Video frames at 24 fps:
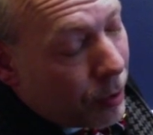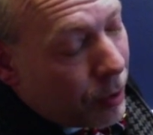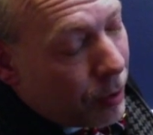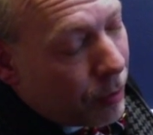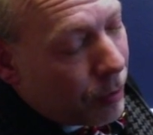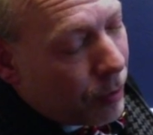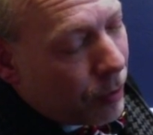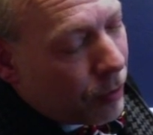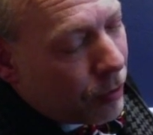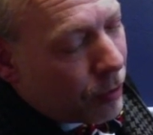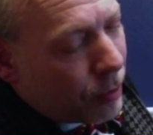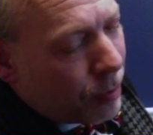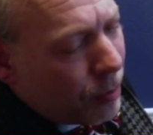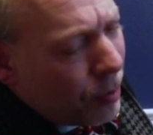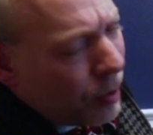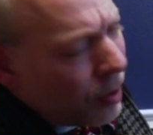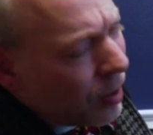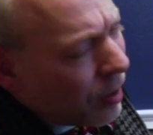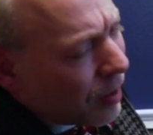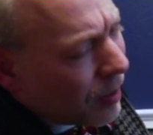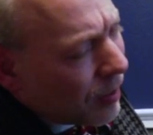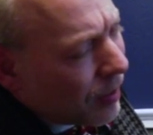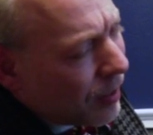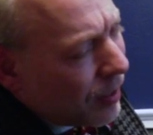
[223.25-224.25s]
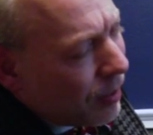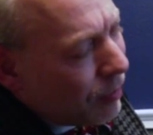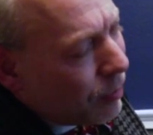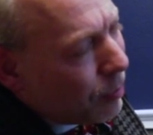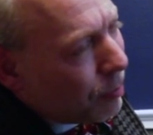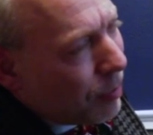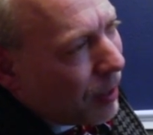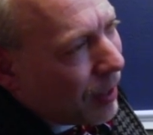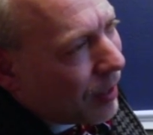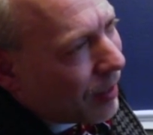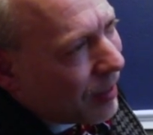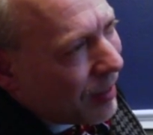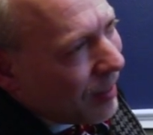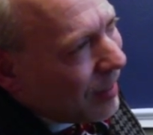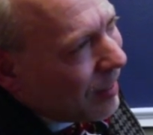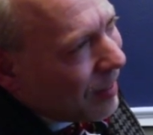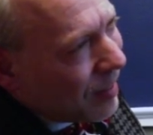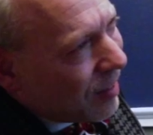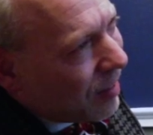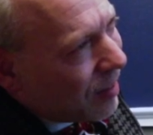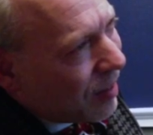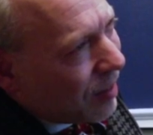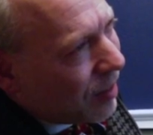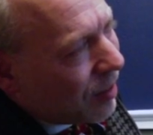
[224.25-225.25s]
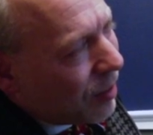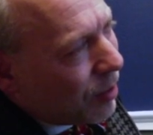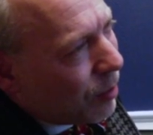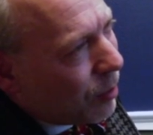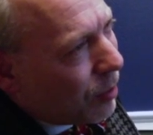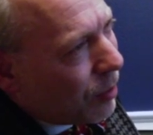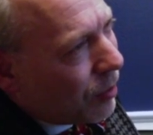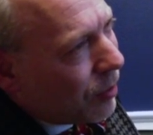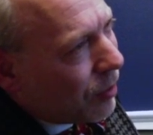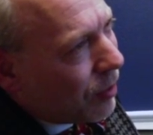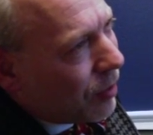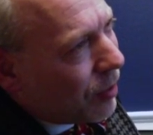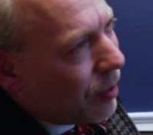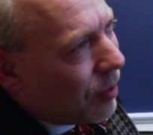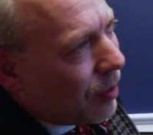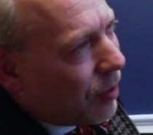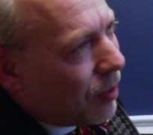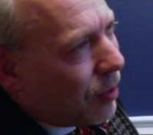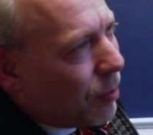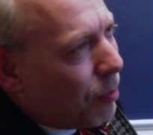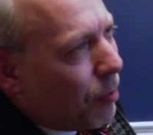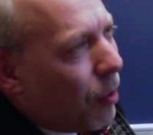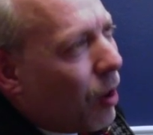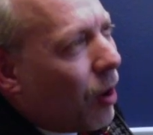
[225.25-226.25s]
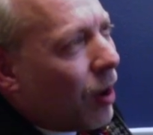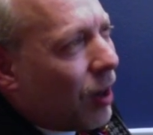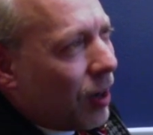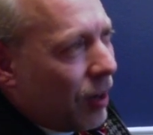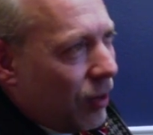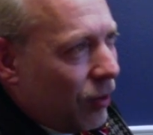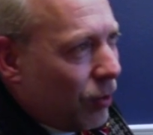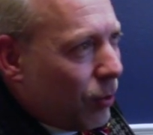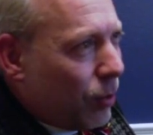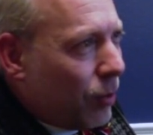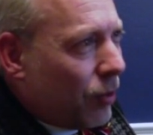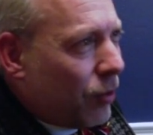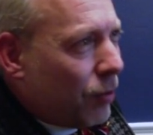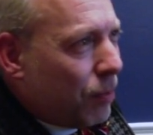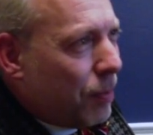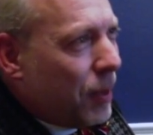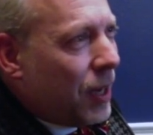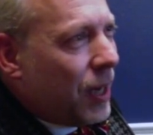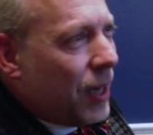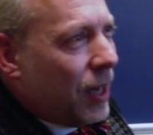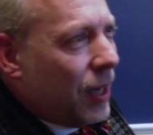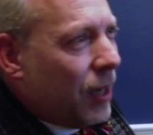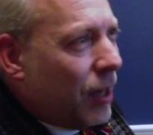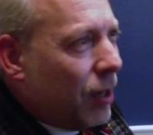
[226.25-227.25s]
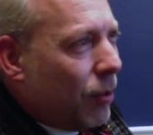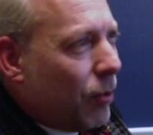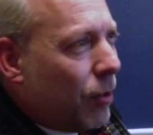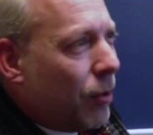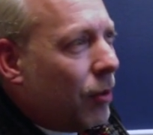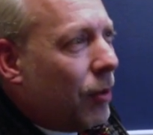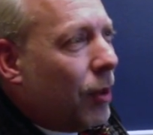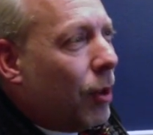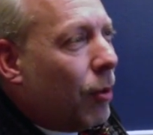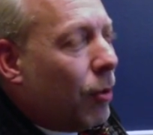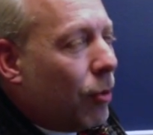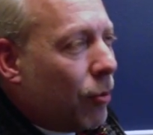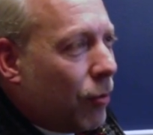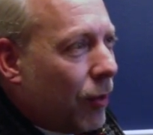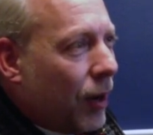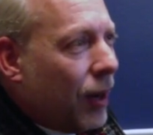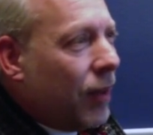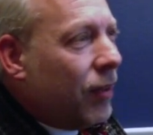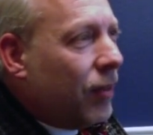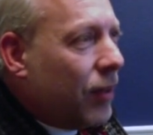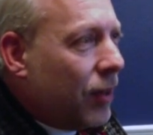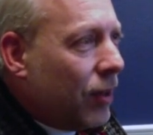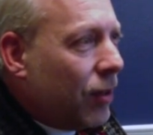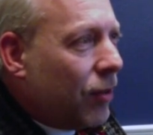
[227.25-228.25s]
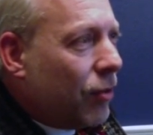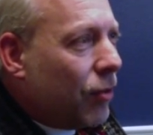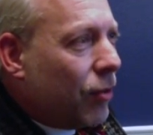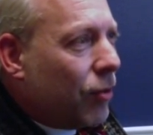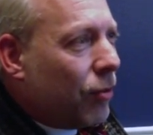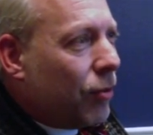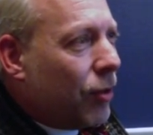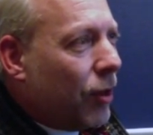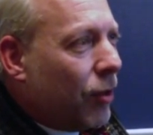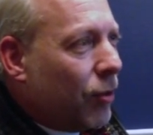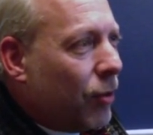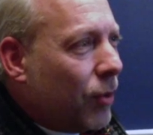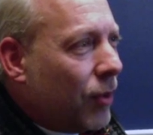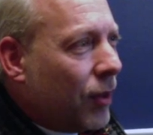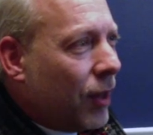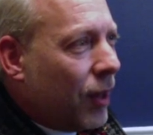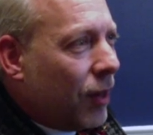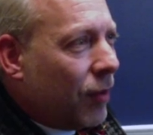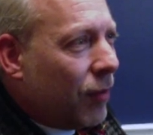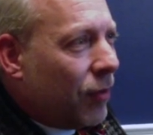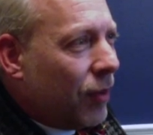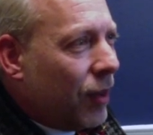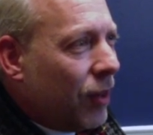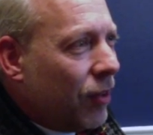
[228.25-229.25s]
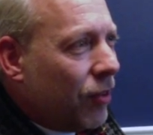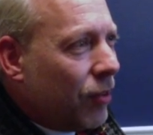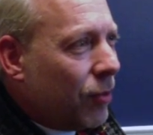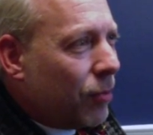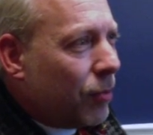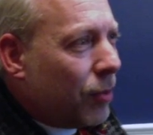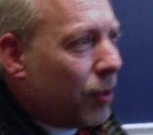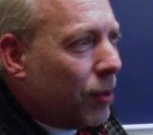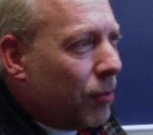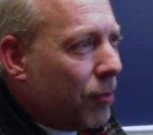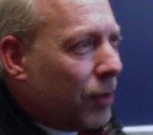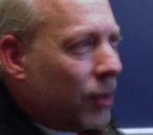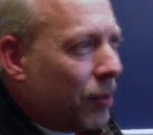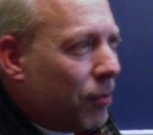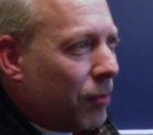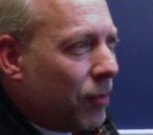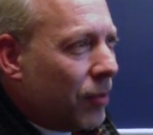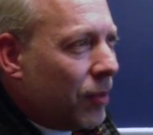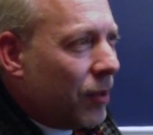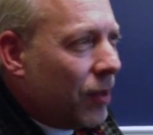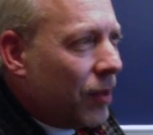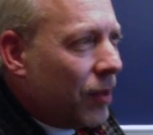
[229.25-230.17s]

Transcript: you wrote your book, even back then, the markets were speaking. They were raising interest rates with that inflation premium.